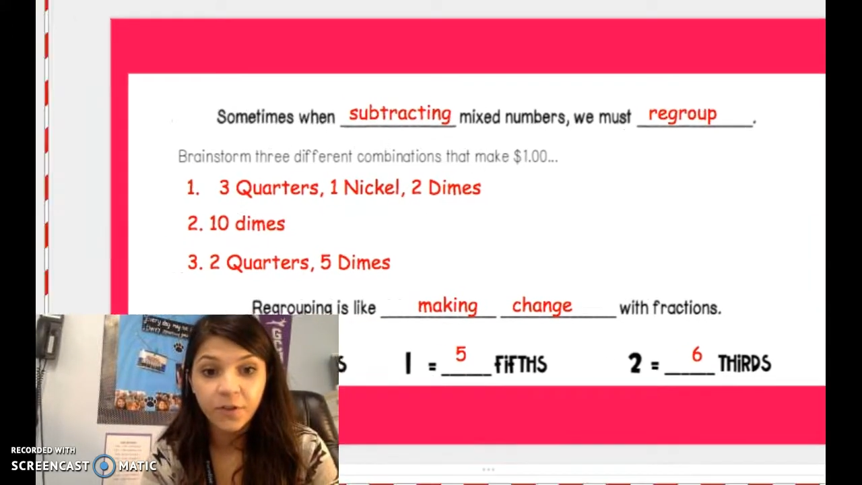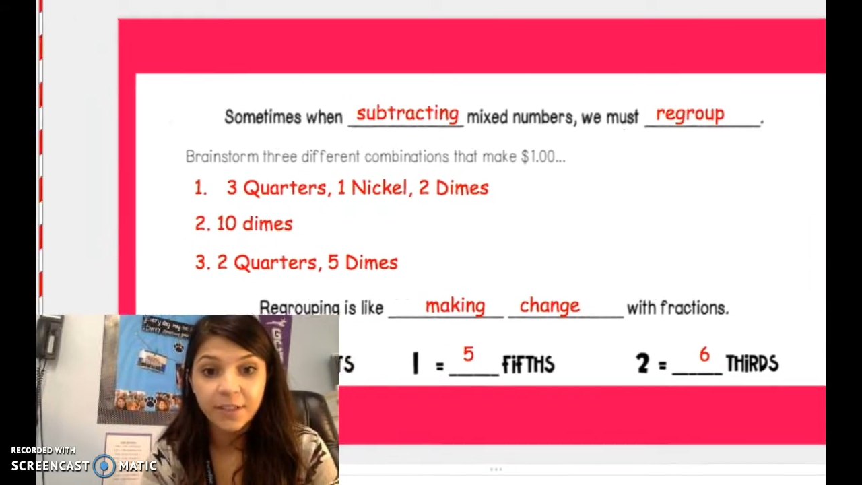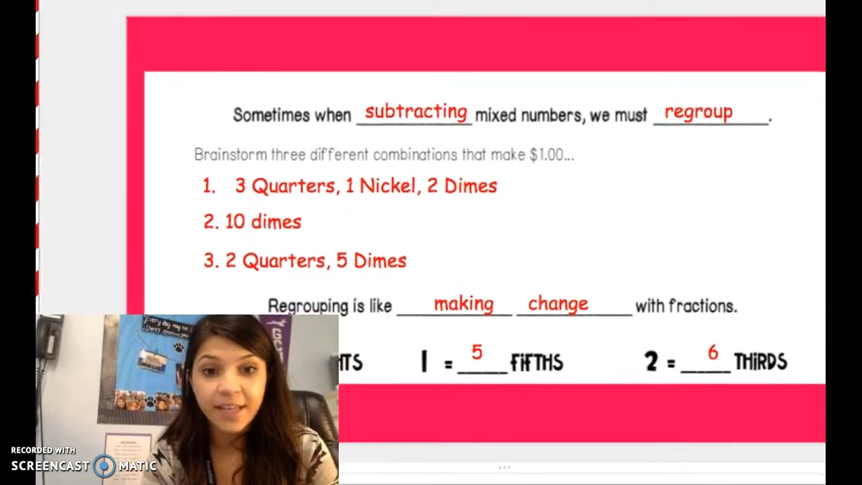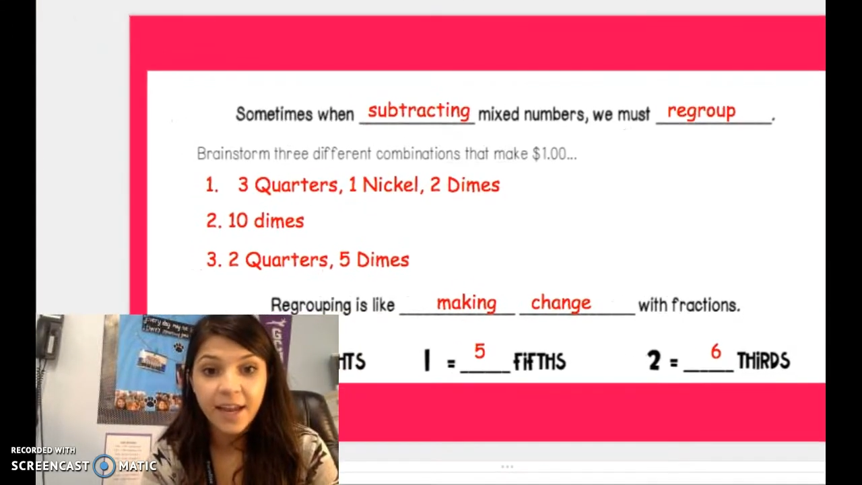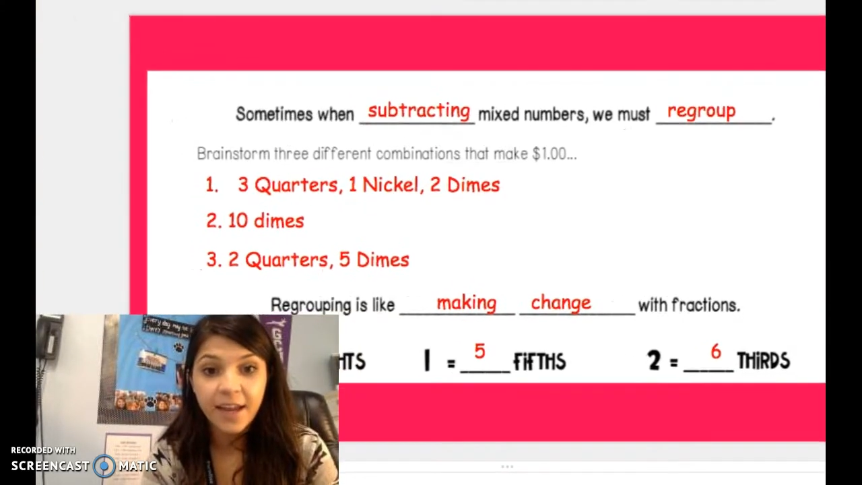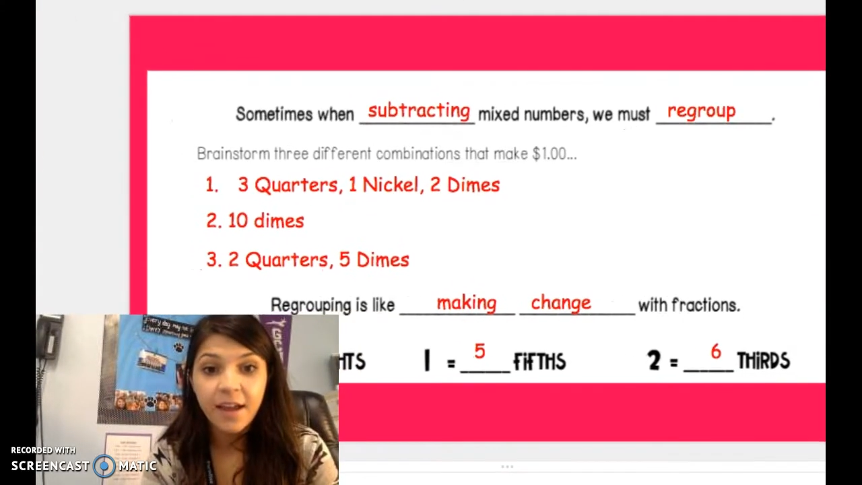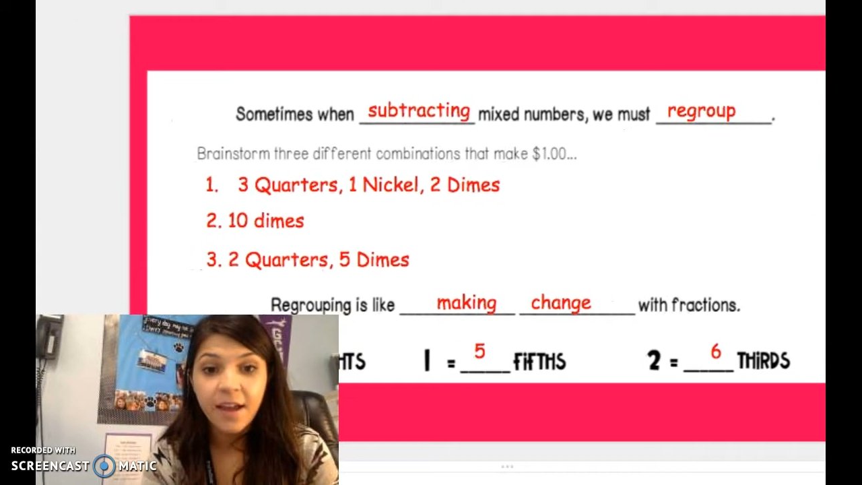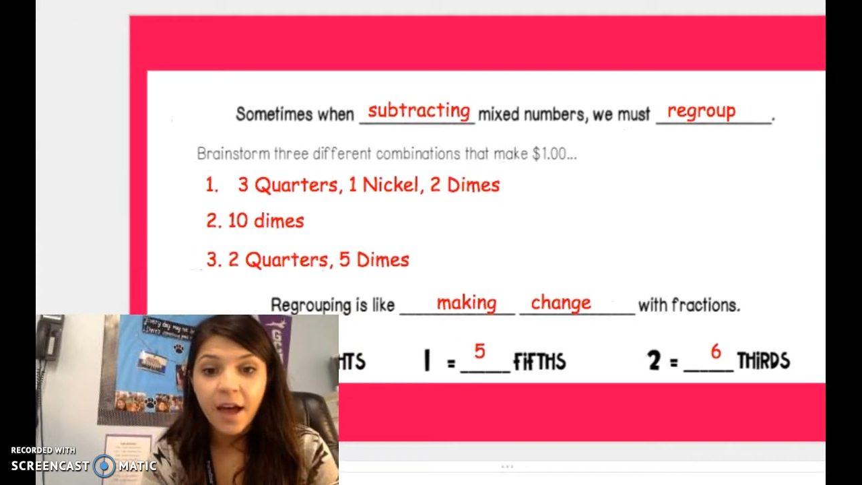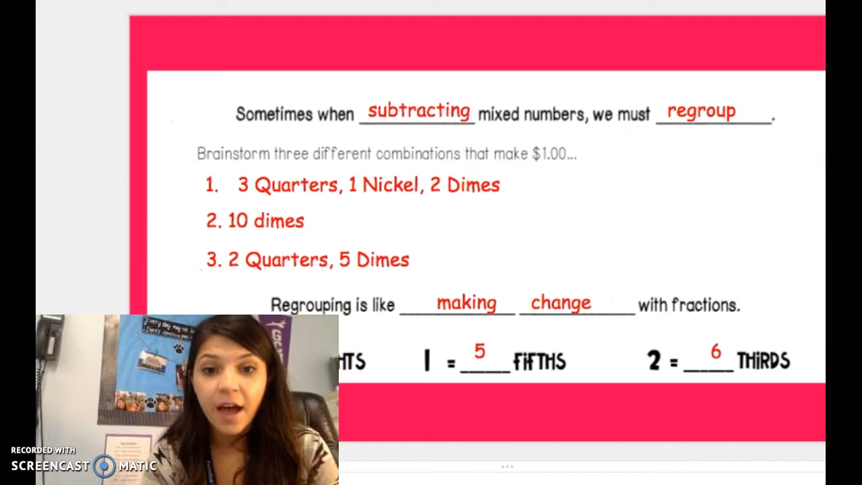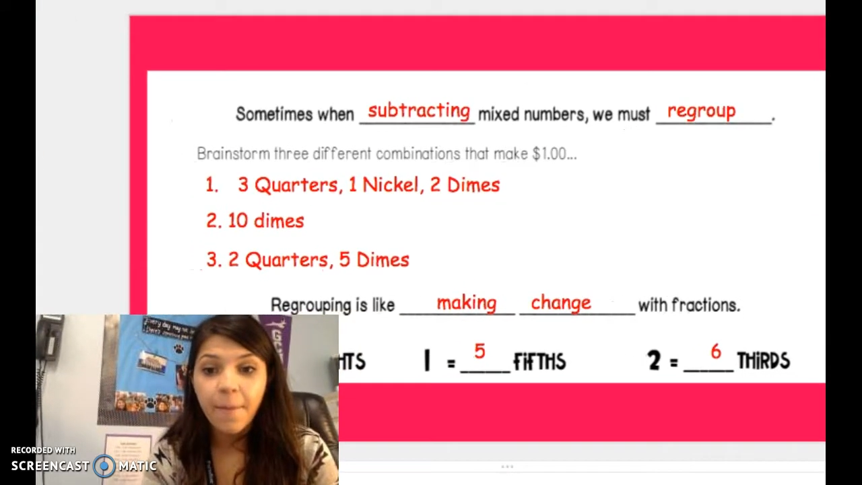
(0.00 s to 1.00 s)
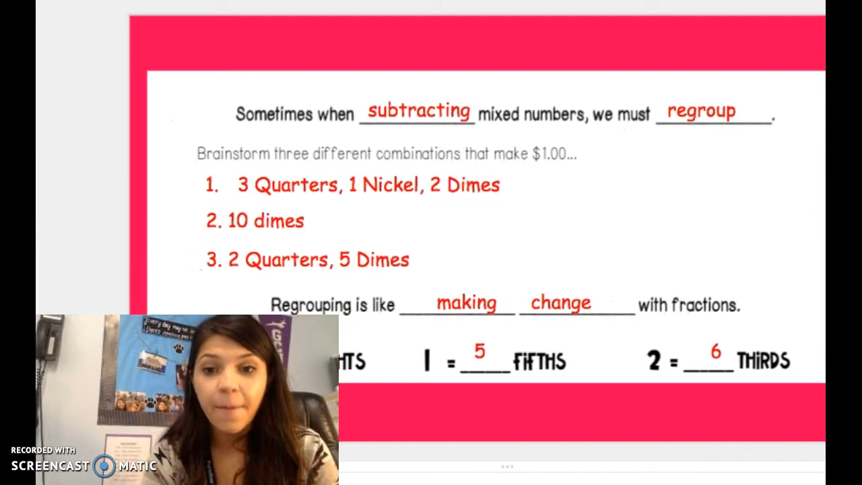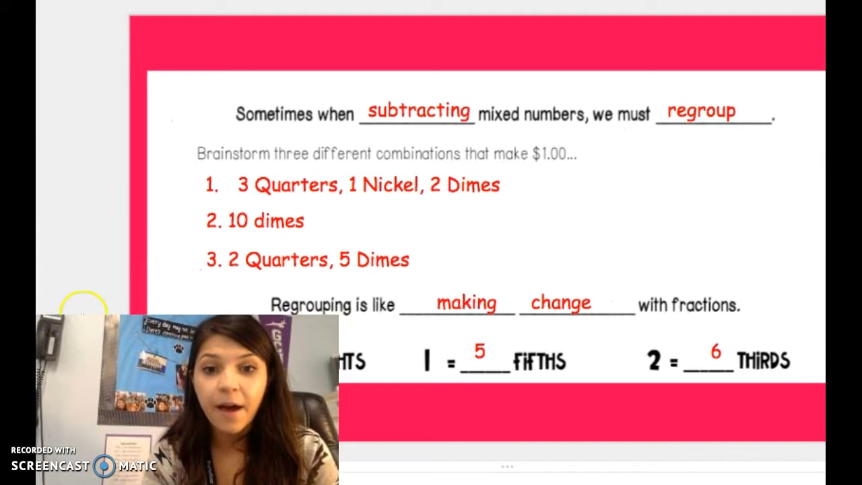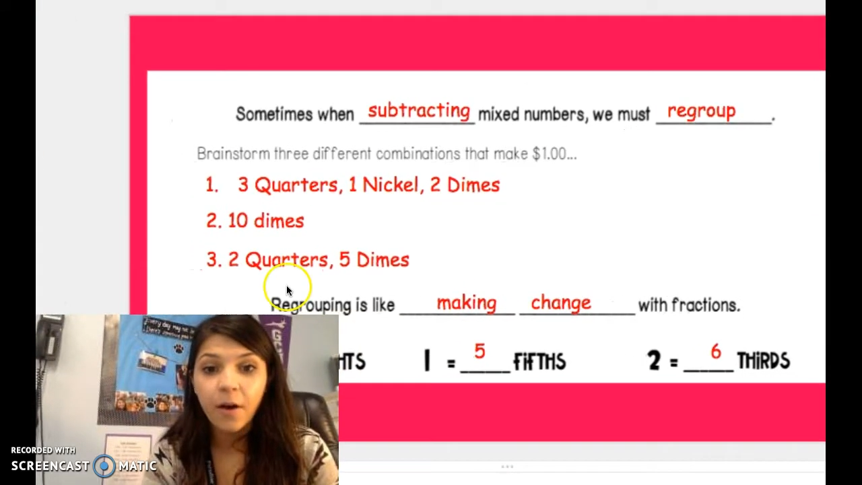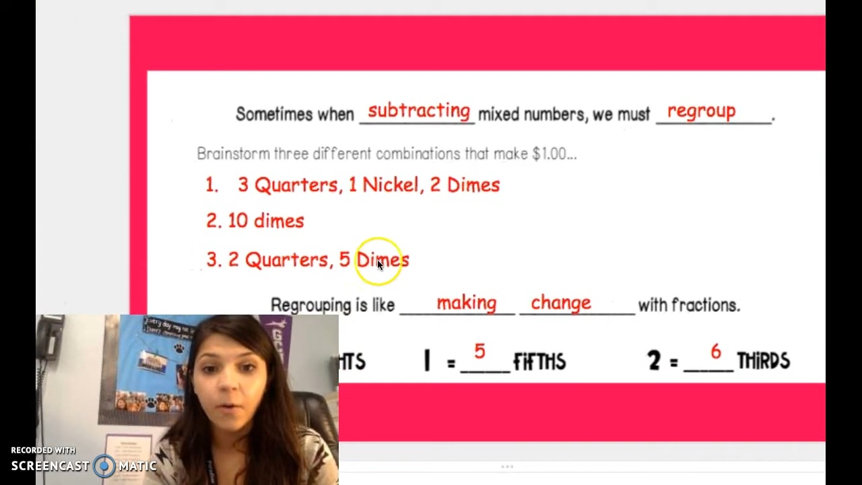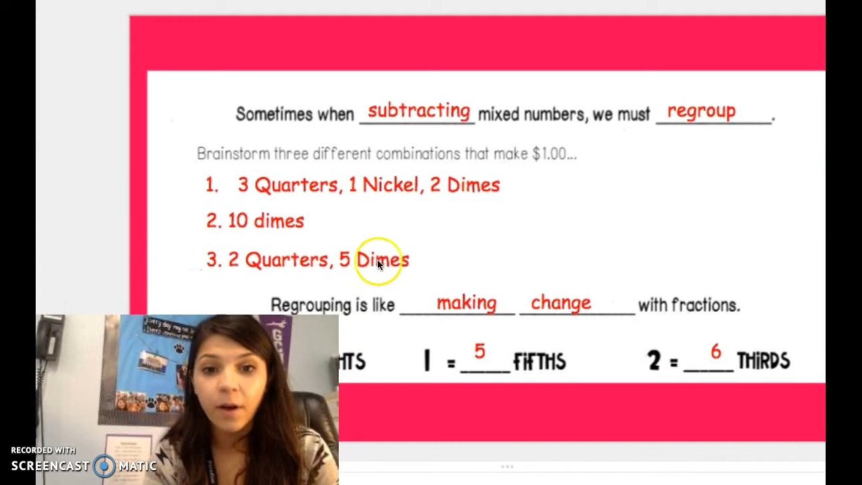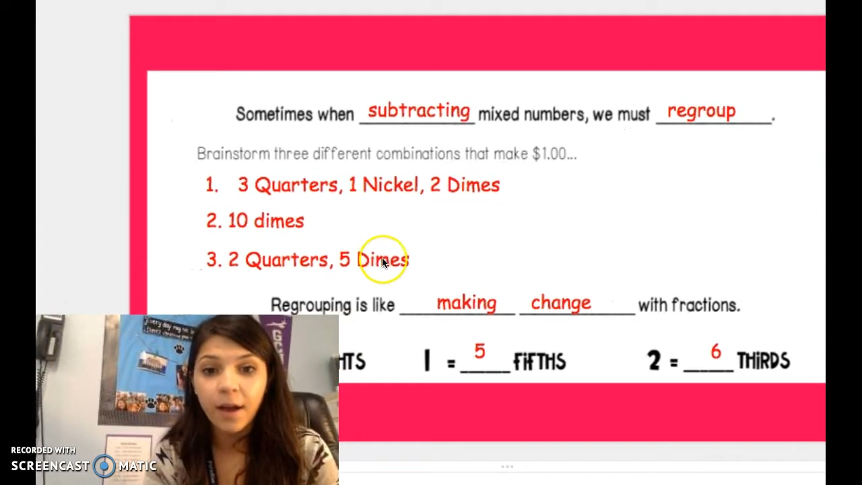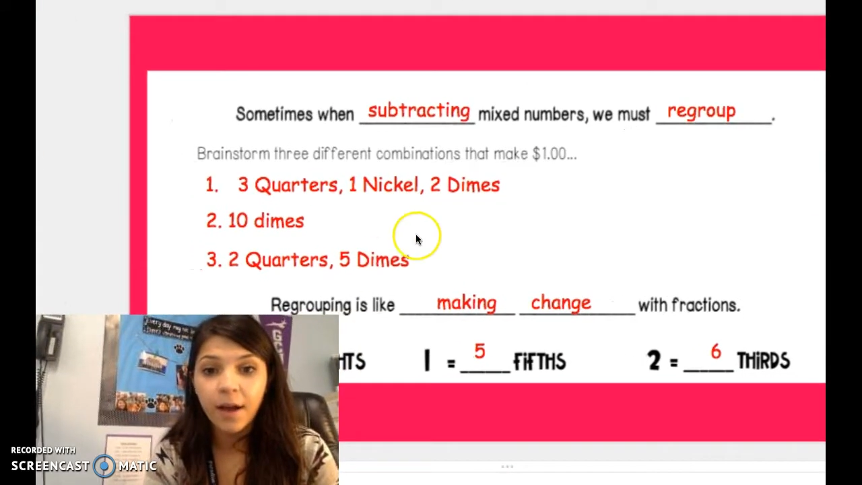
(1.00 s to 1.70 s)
today about